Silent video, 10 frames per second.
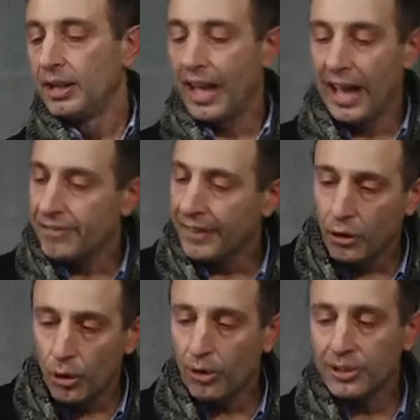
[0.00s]
FE
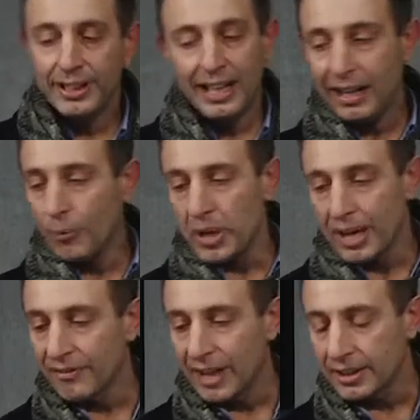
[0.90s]
Corta, we
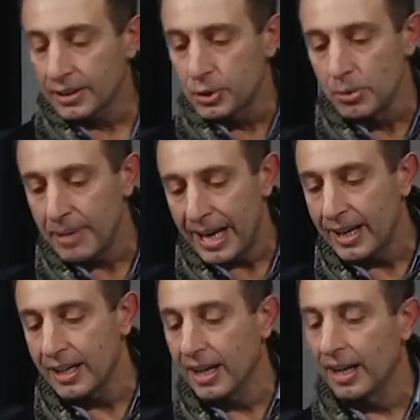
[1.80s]
have got the two main
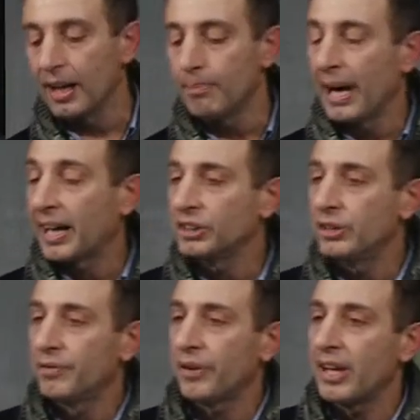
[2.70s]

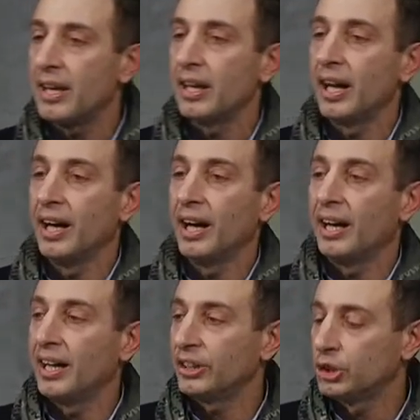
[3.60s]
packaging-free
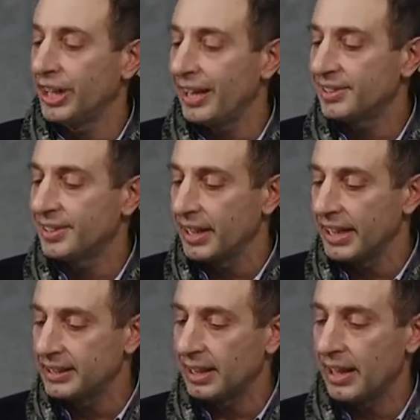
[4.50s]
chains in
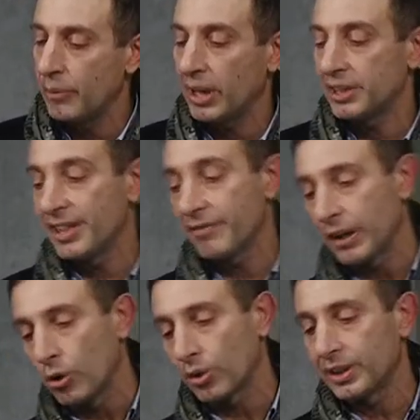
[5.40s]
Italy. One is FE
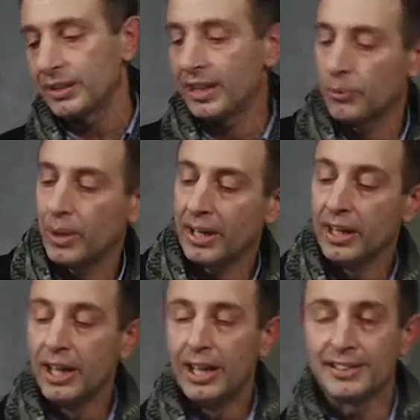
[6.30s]
Corta, the other one
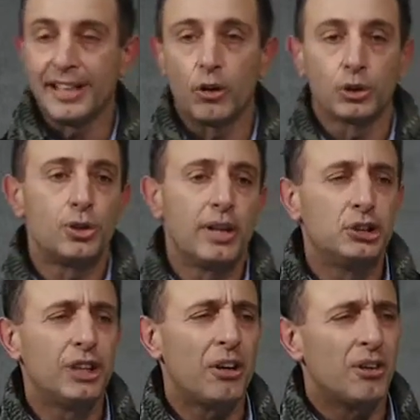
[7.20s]
is Negozio
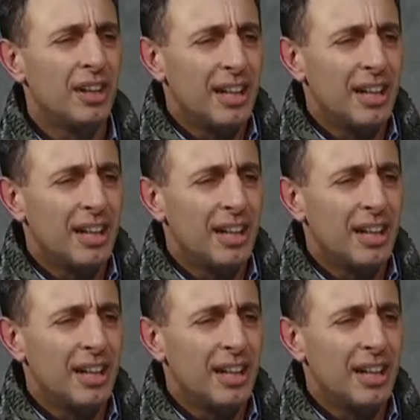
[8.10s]
Leggero.